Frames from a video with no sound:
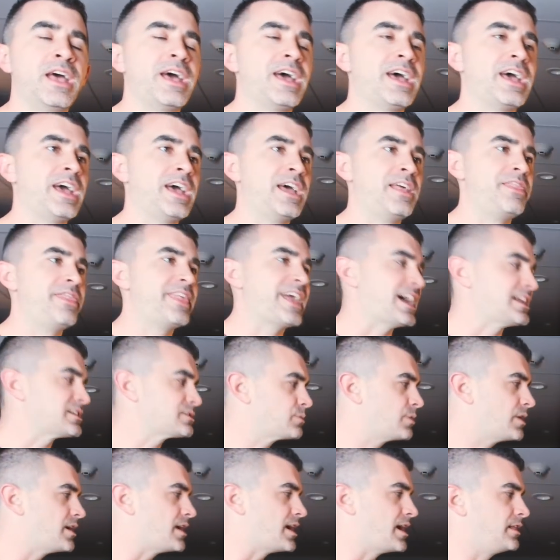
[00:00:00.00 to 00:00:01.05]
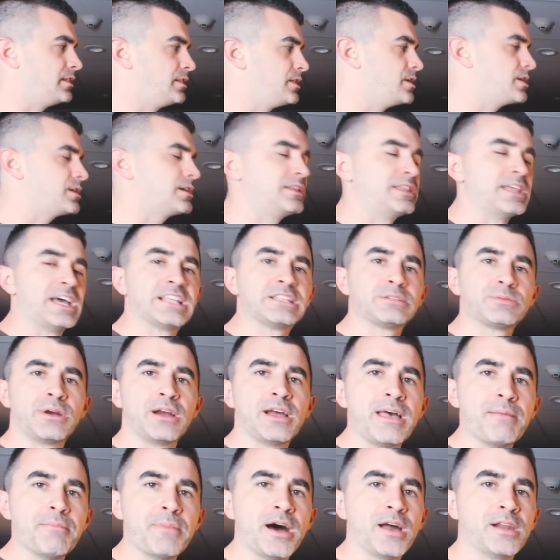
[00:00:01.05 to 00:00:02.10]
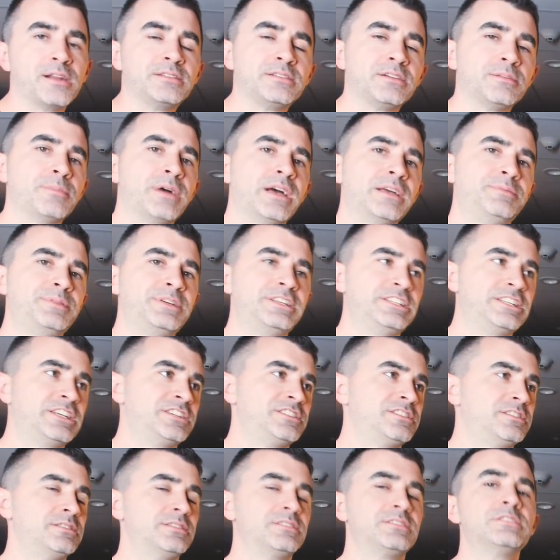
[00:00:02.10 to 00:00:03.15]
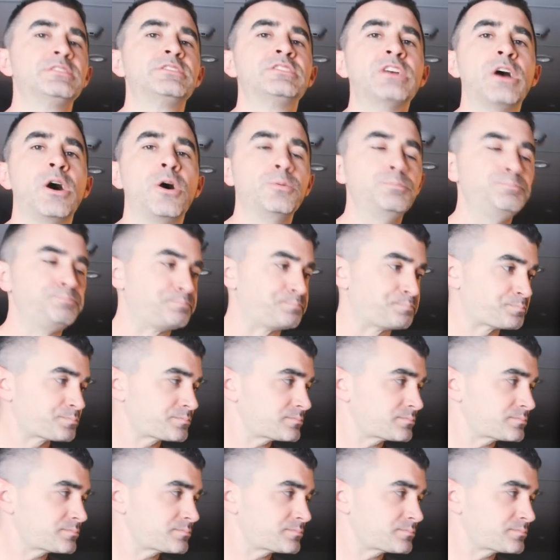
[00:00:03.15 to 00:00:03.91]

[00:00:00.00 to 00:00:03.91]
And that's where I look, and that's where I monitor my positions. So